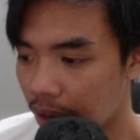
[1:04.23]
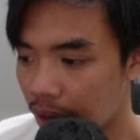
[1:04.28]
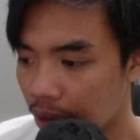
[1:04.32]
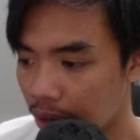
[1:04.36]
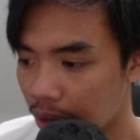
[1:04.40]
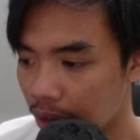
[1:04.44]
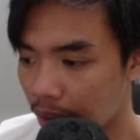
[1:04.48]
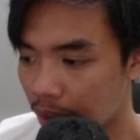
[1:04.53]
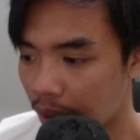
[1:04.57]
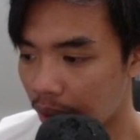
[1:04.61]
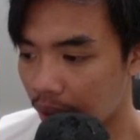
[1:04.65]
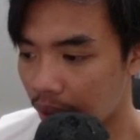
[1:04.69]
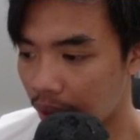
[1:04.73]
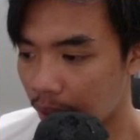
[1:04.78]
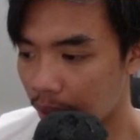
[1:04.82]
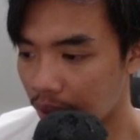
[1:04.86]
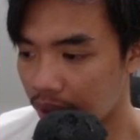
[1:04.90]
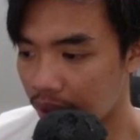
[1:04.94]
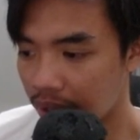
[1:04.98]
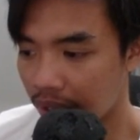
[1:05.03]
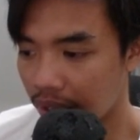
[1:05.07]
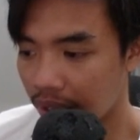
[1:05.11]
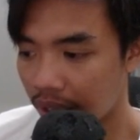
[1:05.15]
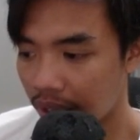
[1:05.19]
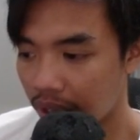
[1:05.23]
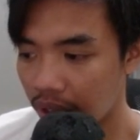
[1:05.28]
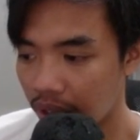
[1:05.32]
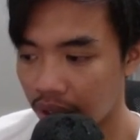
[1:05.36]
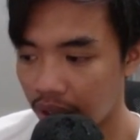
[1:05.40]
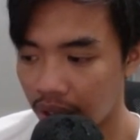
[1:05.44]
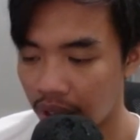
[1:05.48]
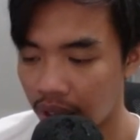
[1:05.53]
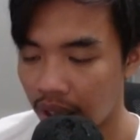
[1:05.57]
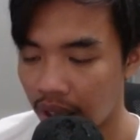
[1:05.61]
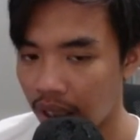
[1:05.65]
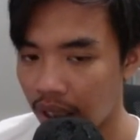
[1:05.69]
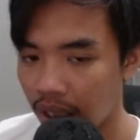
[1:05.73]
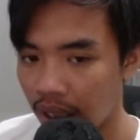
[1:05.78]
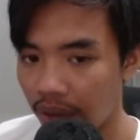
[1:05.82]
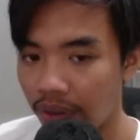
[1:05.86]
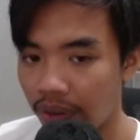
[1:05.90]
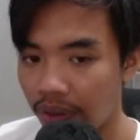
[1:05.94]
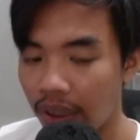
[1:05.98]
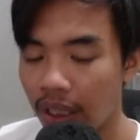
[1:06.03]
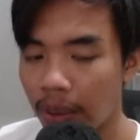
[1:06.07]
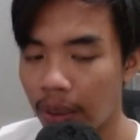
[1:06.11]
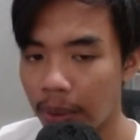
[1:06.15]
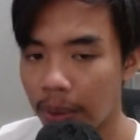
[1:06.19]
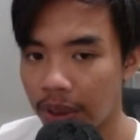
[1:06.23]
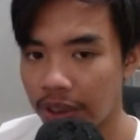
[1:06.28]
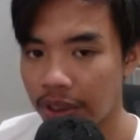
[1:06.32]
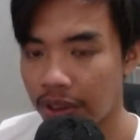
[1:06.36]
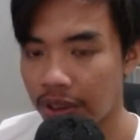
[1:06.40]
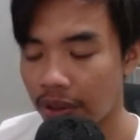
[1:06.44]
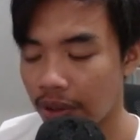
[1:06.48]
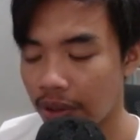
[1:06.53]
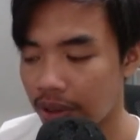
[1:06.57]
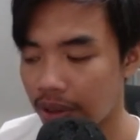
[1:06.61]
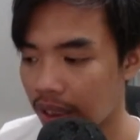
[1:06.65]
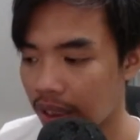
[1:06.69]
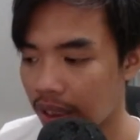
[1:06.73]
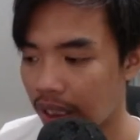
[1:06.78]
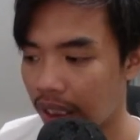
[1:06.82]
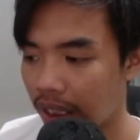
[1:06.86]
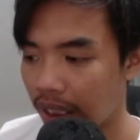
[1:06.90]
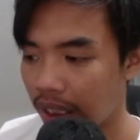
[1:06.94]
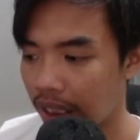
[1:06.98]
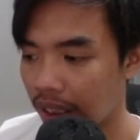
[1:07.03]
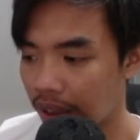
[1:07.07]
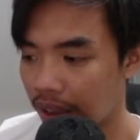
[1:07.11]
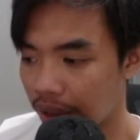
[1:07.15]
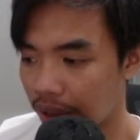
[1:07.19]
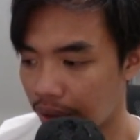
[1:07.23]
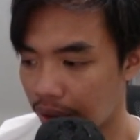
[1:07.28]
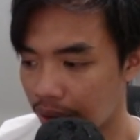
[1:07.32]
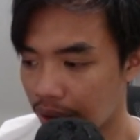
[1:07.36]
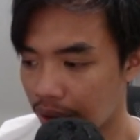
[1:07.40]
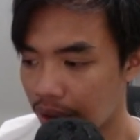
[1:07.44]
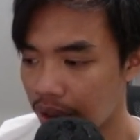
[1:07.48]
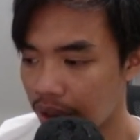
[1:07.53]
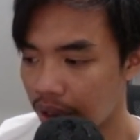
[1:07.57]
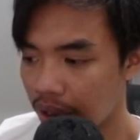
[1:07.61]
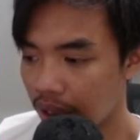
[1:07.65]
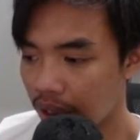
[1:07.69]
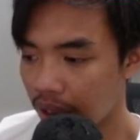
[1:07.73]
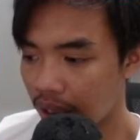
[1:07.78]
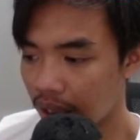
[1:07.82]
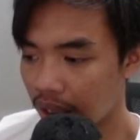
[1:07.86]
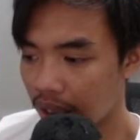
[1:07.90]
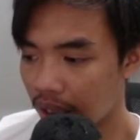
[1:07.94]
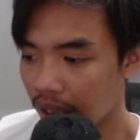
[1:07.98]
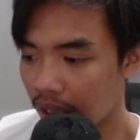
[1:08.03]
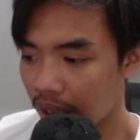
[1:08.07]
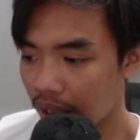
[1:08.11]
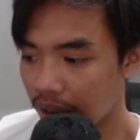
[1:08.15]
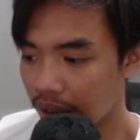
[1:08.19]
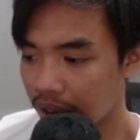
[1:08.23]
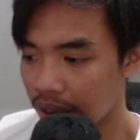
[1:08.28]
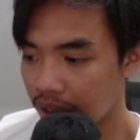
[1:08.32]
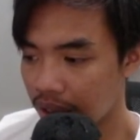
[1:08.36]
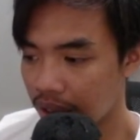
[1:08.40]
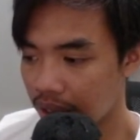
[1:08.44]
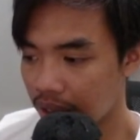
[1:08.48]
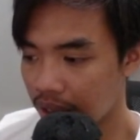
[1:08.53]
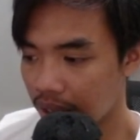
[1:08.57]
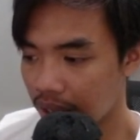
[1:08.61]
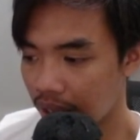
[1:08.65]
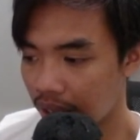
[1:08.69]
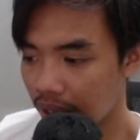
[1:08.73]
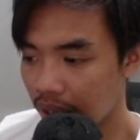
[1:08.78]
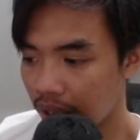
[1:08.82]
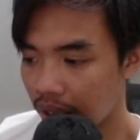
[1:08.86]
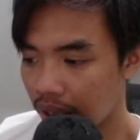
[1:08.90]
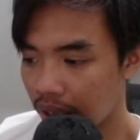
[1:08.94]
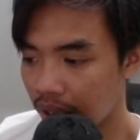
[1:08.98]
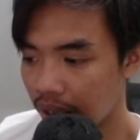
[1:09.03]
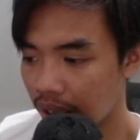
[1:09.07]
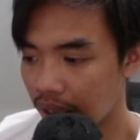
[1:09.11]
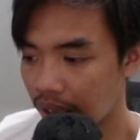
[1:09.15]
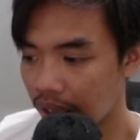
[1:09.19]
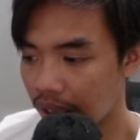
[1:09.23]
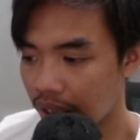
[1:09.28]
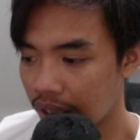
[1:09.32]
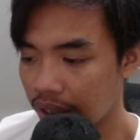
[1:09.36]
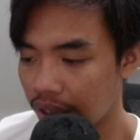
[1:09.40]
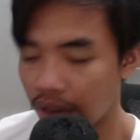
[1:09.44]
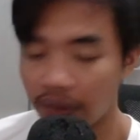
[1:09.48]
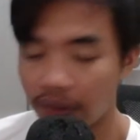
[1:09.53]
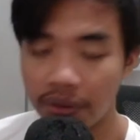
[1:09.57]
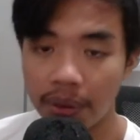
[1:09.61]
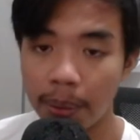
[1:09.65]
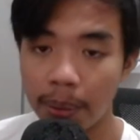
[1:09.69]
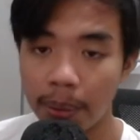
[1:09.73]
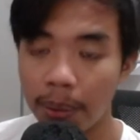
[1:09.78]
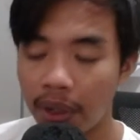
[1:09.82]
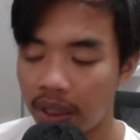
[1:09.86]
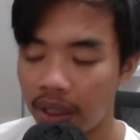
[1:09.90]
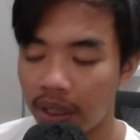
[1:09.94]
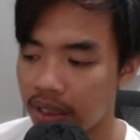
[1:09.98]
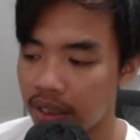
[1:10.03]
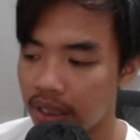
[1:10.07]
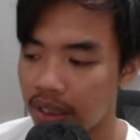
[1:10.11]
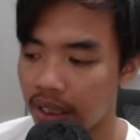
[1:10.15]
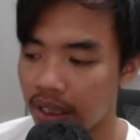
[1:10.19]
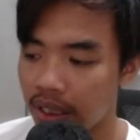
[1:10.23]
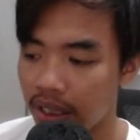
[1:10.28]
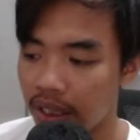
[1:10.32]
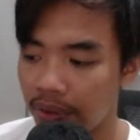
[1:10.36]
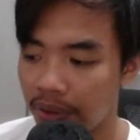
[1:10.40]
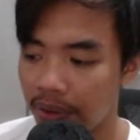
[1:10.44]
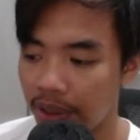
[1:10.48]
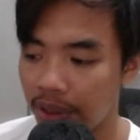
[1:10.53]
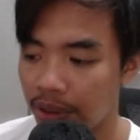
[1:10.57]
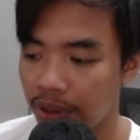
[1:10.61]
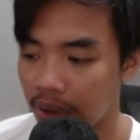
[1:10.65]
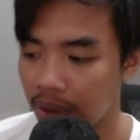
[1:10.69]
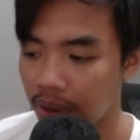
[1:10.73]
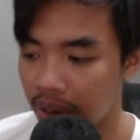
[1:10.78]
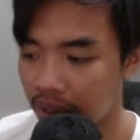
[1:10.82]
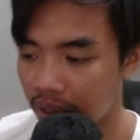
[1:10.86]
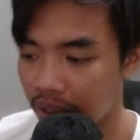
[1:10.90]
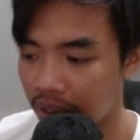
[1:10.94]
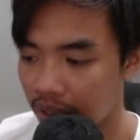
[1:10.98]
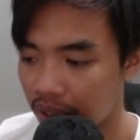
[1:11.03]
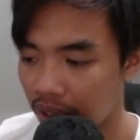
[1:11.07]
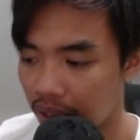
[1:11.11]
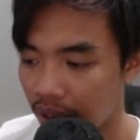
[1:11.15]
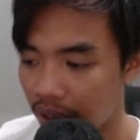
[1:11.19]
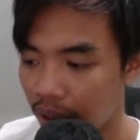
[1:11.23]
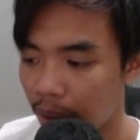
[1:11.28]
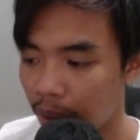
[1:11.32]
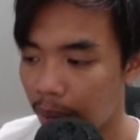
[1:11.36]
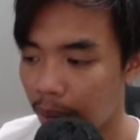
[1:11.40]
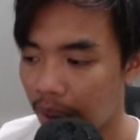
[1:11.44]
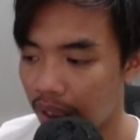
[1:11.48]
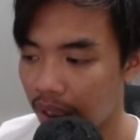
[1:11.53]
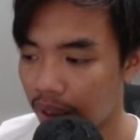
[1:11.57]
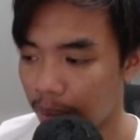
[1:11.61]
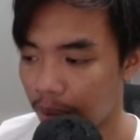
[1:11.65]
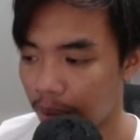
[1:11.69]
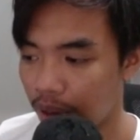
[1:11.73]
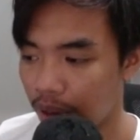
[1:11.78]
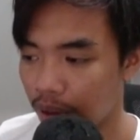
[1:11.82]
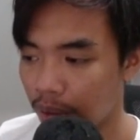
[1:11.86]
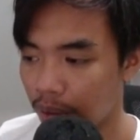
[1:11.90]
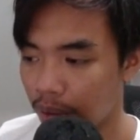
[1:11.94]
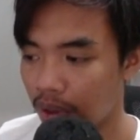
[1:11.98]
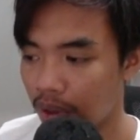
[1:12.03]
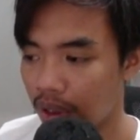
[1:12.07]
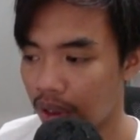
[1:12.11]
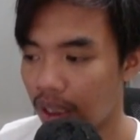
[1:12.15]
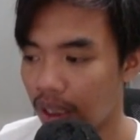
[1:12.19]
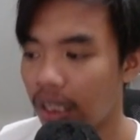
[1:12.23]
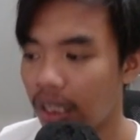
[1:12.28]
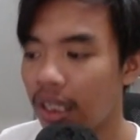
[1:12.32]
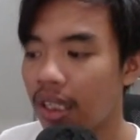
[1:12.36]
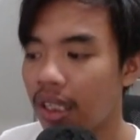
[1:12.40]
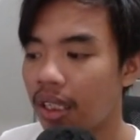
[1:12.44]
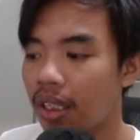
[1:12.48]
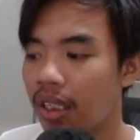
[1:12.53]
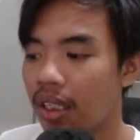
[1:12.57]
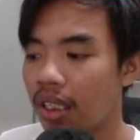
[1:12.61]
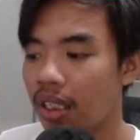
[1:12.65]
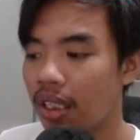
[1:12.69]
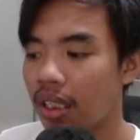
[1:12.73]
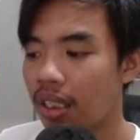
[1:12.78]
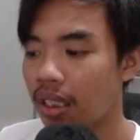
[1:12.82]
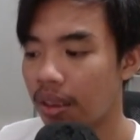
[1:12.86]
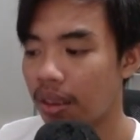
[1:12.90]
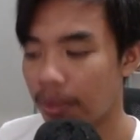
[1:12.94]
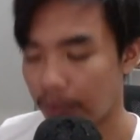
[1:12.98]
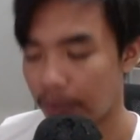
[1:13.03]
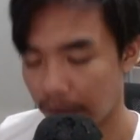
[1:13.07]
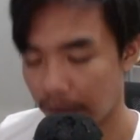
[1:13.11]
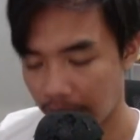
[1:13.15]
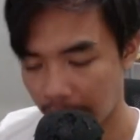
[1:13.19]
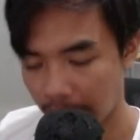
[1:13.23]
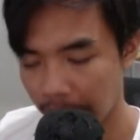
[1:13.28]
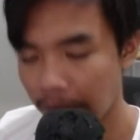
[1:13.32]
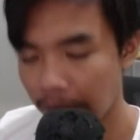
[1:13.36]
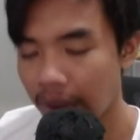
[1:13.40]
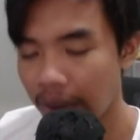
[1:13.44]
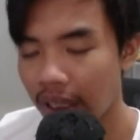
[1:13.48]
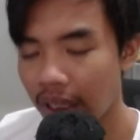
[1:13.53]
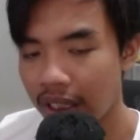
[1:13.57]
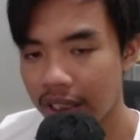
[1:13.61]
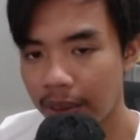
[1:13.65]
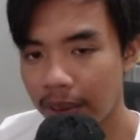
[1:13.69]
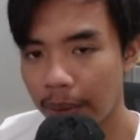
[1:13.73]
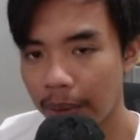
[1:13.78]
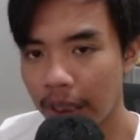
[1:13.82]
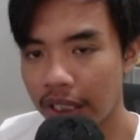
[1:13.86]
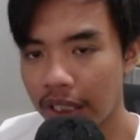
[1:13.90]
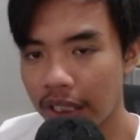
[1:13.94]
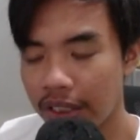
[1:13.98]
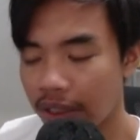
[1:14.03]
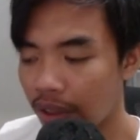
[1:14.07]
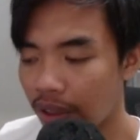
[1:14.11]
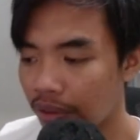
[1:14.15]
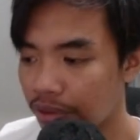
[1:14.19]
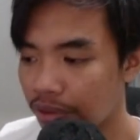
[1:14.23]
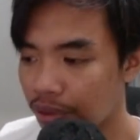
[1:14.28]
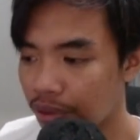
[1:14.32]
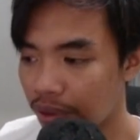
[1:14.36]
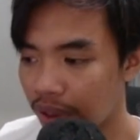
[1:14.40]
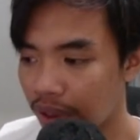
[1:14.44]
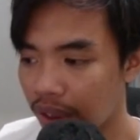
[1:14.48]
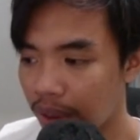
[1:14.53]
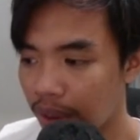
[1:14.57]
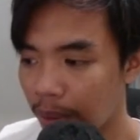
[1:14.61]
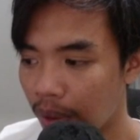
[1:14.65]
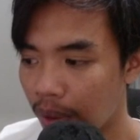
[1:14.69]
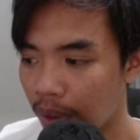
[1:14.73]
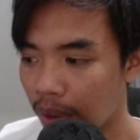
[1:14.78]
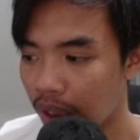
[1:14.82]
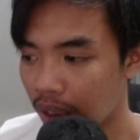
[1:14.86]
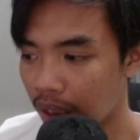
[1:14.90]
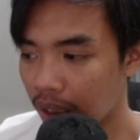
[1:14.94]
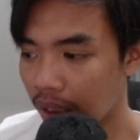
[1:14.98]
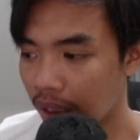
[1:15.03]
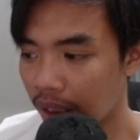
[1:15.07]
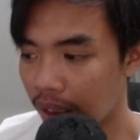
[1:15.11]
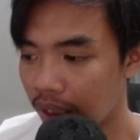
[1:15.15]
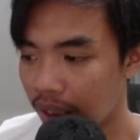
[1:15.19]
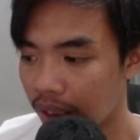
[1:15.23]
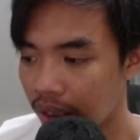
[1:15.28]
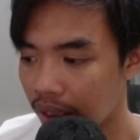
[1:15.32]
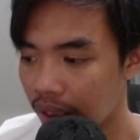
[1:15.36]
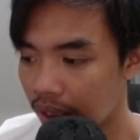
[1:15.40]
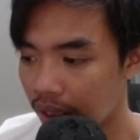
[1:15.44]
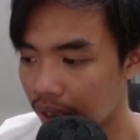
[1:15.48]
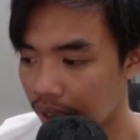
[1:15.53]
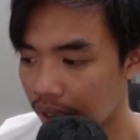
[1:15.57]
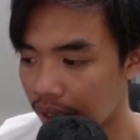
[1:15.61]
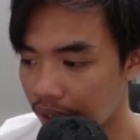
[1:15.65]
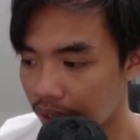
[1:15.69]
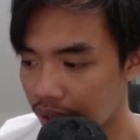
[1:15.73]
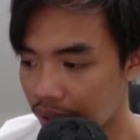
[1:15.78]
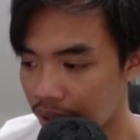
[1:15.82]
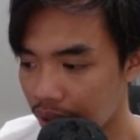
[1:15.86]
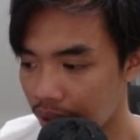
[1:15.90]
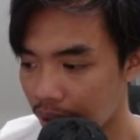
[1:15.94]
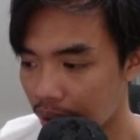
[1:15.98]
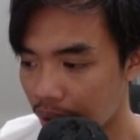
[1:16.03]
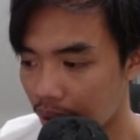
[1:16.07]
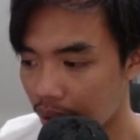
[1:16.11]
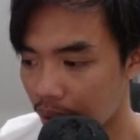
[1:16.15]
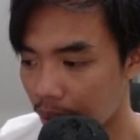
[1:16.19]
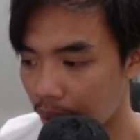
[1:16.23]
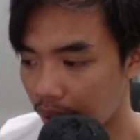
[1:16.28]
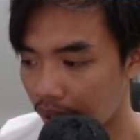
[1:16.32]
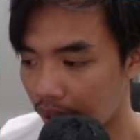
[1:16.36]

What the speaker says: or pretty much any other available source that I can use, and then I just design each of the parts individually and then combine them into one. That's the basic of 3D modeling, and so we